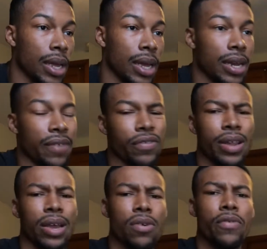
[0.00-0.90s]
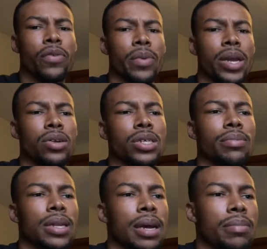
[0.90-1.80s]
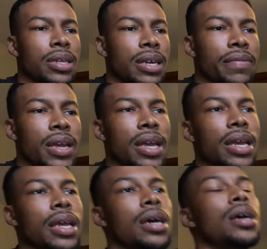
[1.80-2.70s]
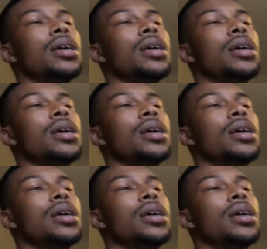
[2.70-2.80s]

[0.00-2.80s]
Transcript: and if you're, like, overweight or something, I believe they